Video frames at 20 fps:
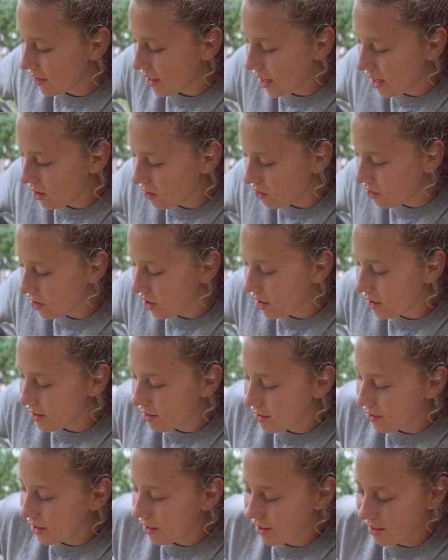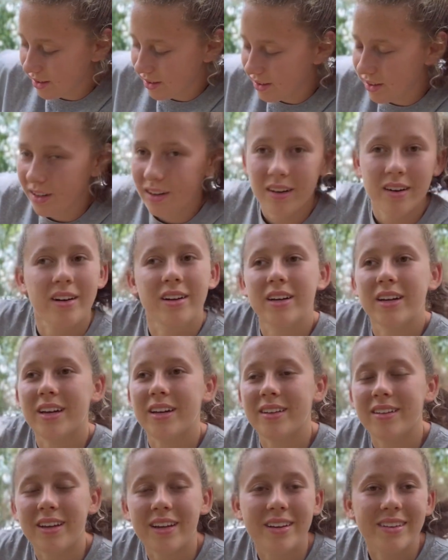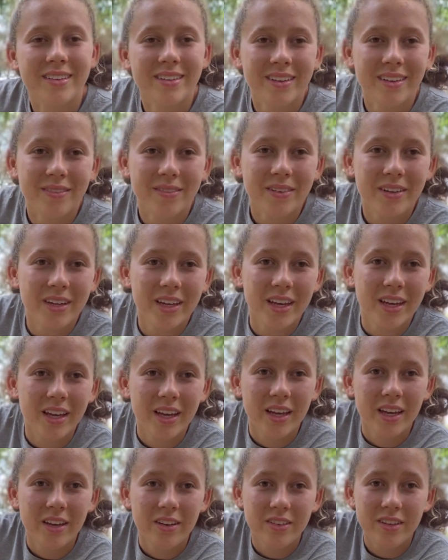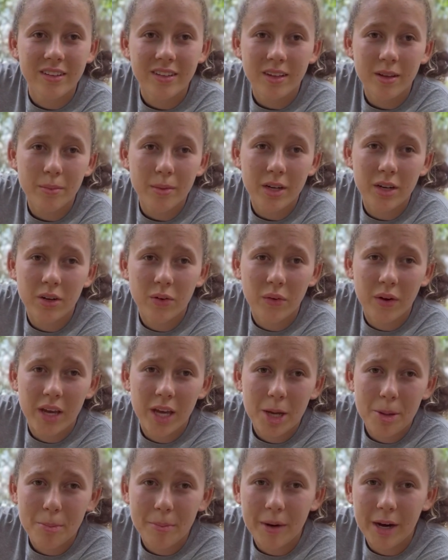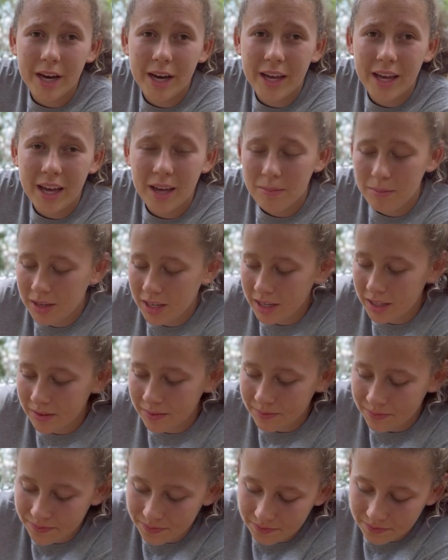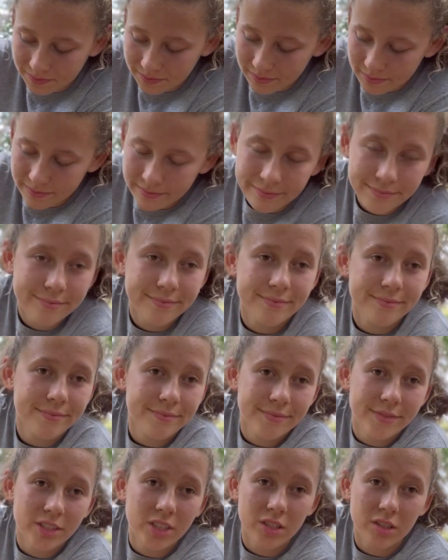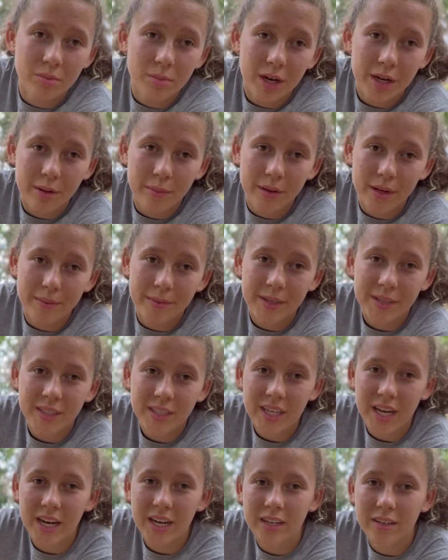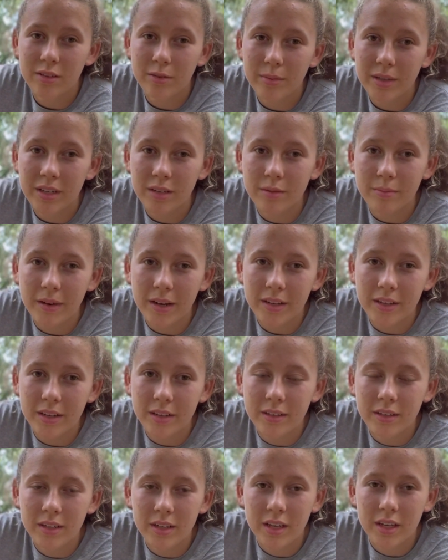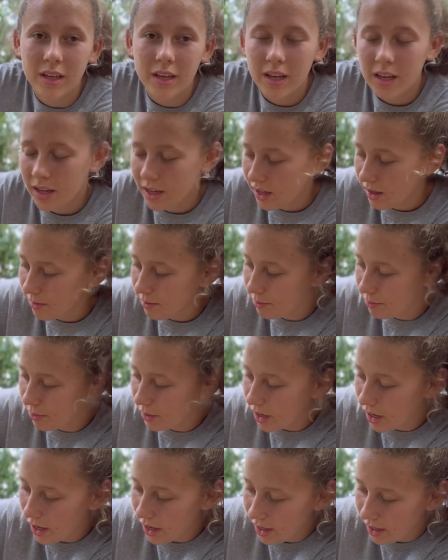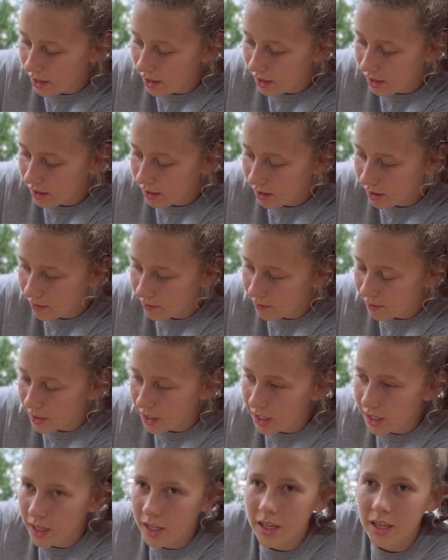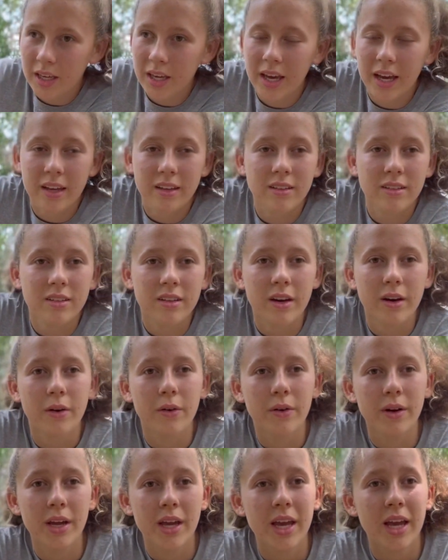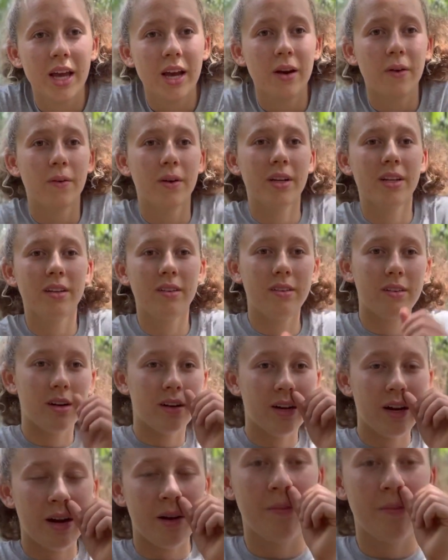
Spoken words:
And she is just, oh guys, I just love Whirly. She's a little bit annoying, but I mean, she's a bottle baby. It's kind of to be expected. But yeah, so we're gonna start out